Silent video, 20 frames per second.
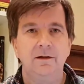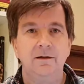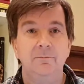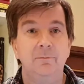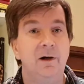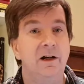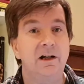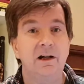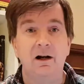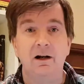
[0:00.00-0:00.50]

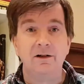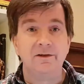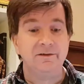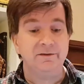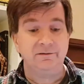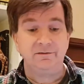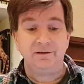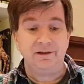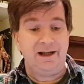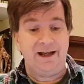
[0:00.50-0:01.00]
My
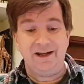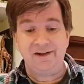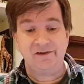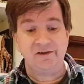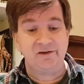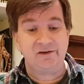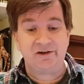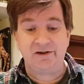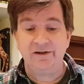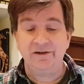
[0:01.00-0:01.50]
garden
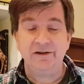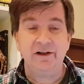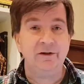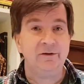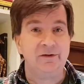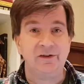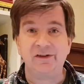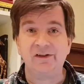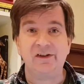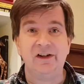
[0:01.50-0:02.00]
hasn't turned
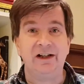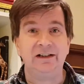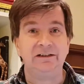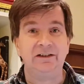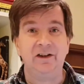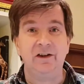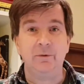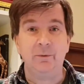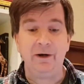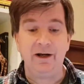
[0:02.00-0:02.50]
out
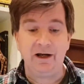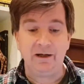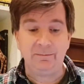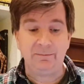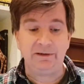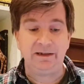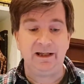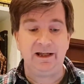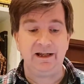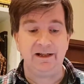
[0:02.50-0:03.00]
exactly the way I
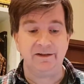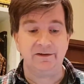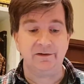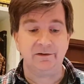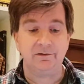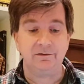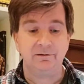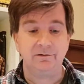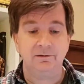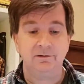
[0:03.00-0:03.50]
planned.
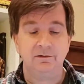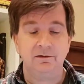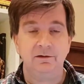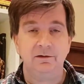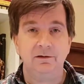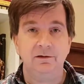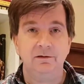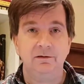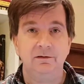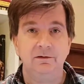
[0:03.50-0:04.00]

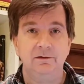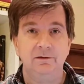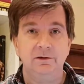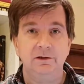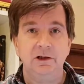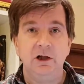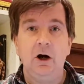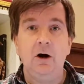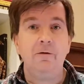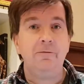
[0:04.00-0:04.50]

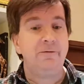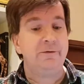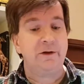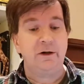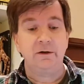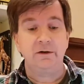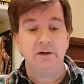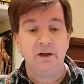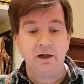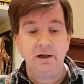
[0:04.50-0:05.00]
Often
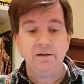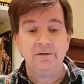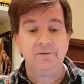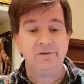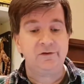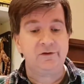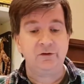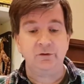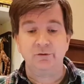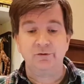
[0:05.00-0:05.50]
our
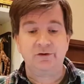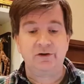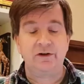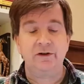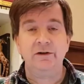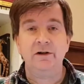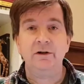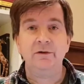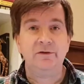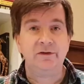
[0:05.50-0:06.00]
lives don't
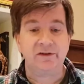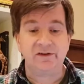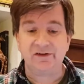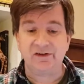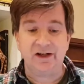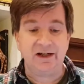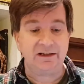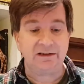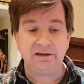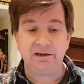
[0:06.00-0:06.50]
turn out
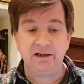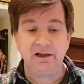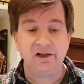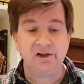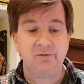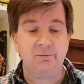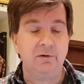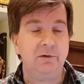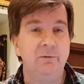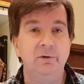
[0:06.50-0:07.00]
exactly
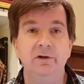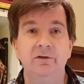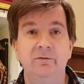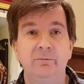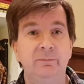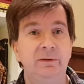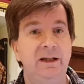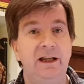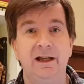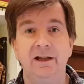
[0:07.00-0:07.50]
as we would have
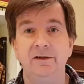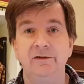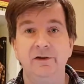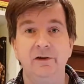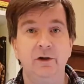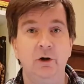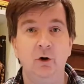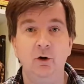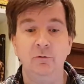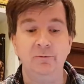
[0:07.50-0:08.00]
planned
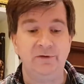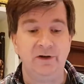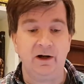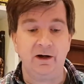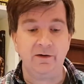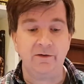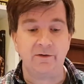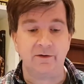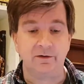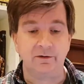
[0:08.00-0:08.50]
and hoped
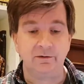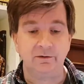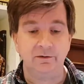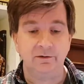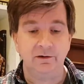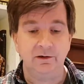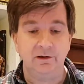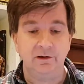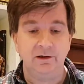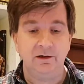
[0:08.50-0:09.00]
either.
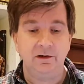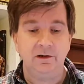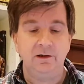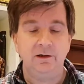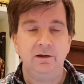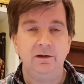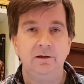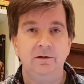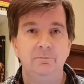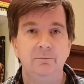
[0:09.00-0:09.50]

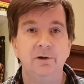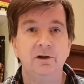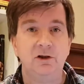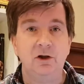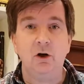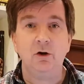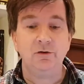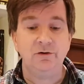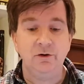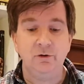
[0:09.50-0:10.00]
But
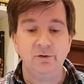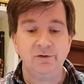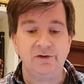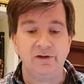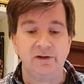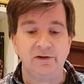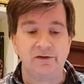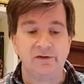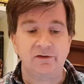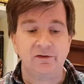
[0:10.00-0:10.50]
God knows
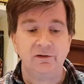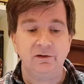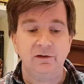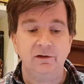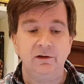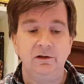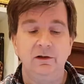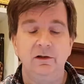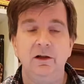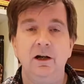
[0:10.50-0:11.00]
us
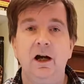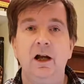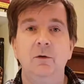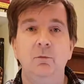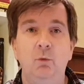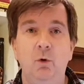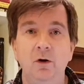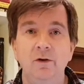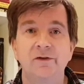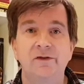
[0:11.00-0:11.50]
and
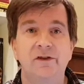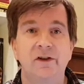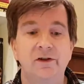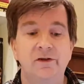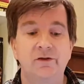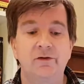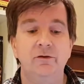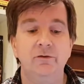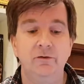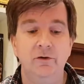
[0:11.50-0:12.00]
wants
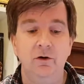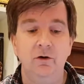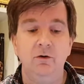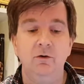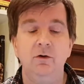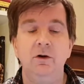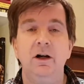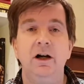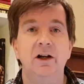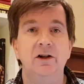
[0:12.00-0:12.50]
us to
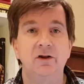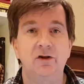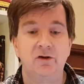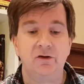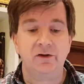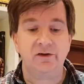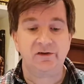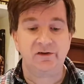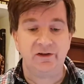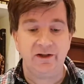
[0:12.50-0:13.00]
know and
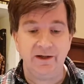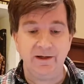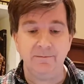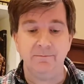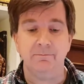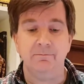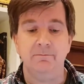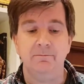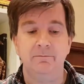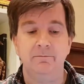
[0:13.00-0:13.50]
trust
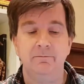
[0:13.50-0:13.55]
him.